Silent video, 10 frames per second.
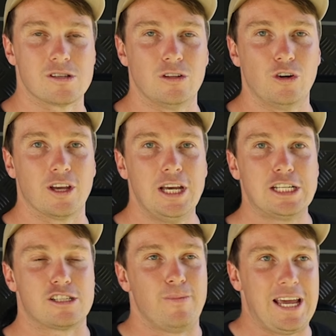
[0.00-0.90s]
And look,
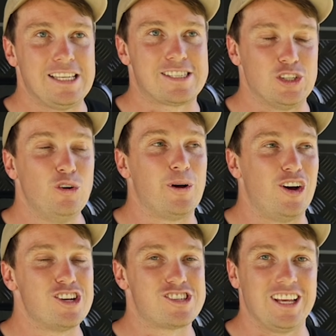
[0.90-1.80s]
to me, still
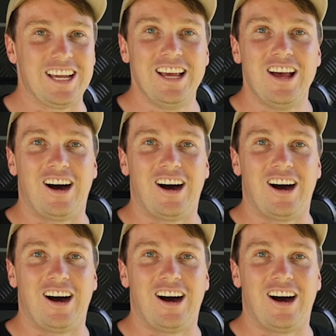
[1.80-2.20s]
personally,